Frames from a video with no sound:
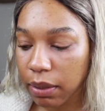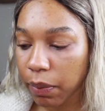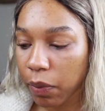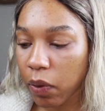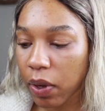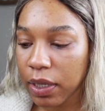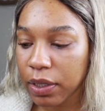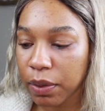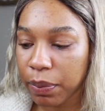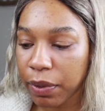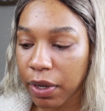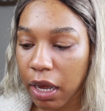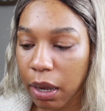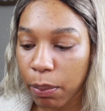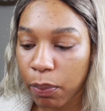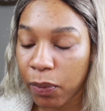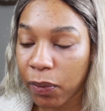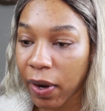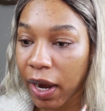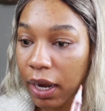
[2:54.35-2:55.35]
I'm going to put a
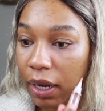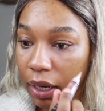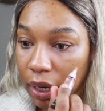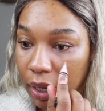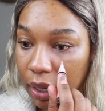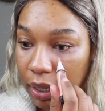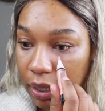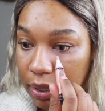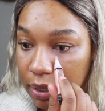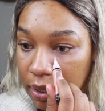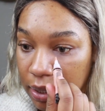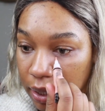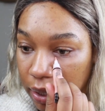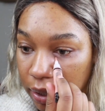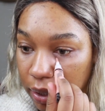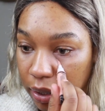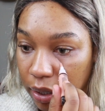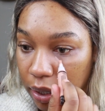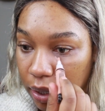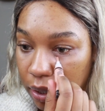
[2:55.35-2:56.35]
brightening
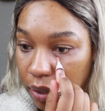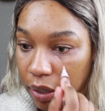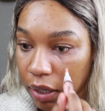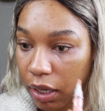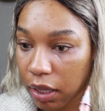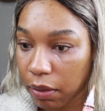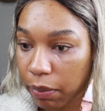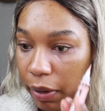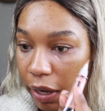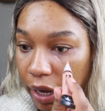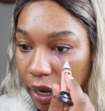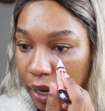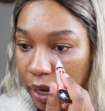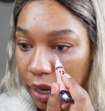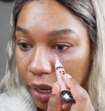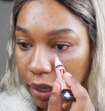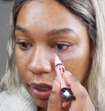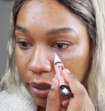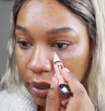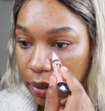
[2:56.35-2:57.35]
concealer underneath my
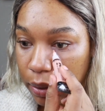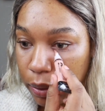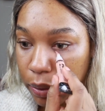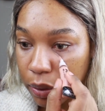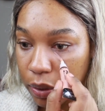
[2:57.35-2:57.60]
eyes,